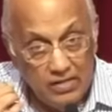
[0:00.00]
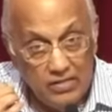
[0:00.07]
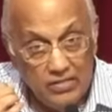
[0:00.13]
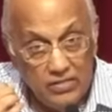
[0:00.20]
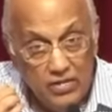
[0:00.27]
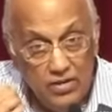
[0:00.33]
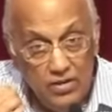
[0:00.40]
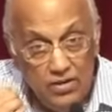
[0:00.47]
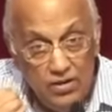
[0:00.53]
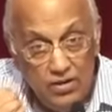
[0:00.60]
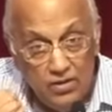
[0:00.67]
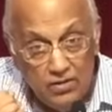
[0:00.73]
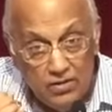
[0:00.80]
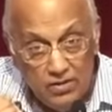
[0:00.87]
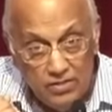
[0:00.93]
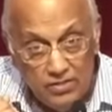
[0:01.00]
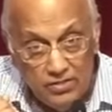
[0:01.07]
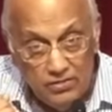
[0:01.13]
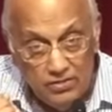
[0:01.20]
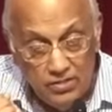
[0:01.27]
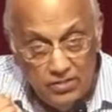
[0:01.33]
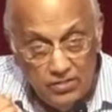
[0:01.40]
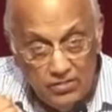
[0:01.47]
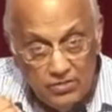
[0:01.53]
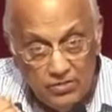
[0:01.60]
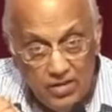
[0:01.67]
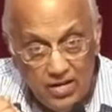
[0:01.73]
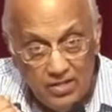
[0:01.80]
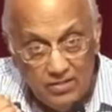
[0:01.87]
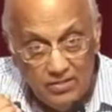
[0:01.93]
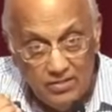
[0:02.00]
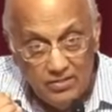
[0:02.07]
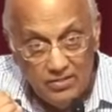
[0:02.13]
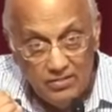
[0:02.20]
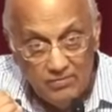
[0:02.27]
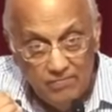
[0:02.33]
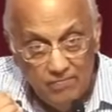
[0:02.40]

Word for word: is nearness to Jesus Christ.